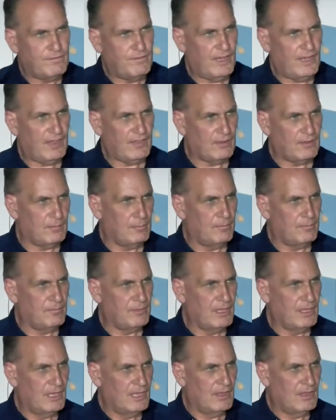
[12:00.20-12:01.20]
fathom
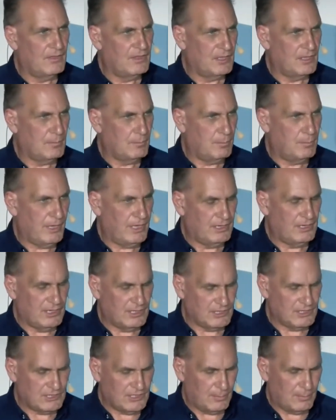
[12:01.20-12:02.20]
the
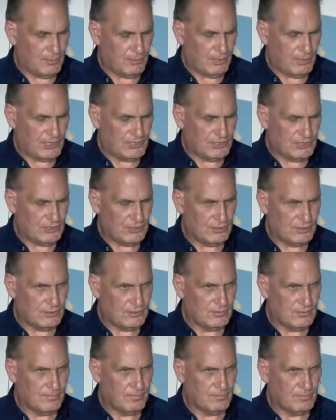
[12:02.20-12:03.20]
impending separation.
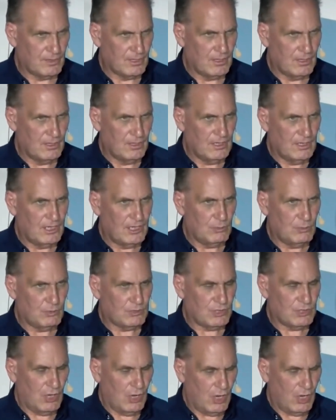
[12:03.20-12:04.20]
It
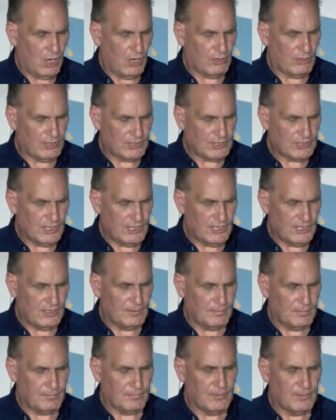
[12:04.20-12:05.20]
was a horror to
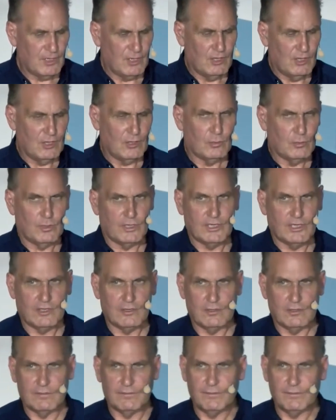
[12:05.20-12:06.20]
him we
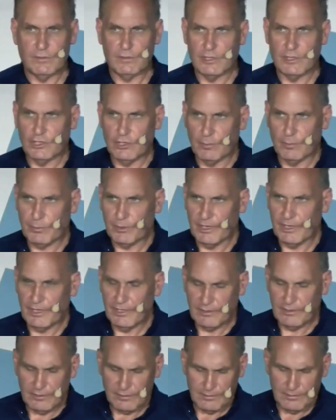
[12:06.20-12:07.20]
cannot fully
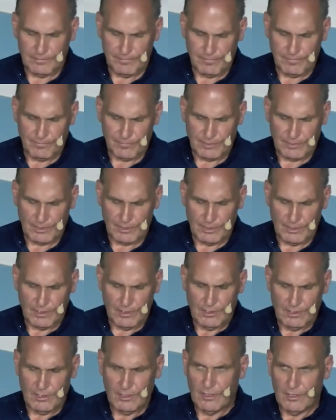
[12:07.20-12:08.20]
comprehend.
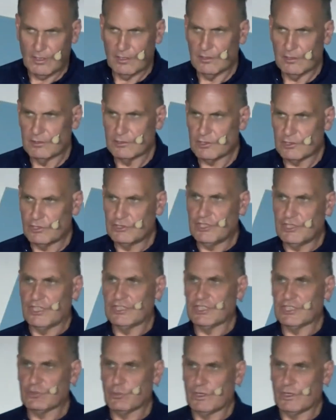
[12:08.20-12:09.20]
So
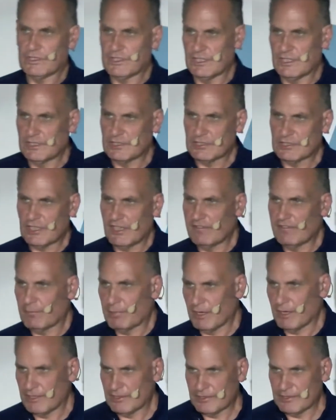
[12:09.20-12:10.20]
Jesus went to his safe
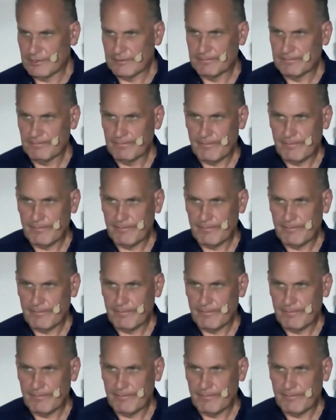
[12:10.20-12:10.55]
place.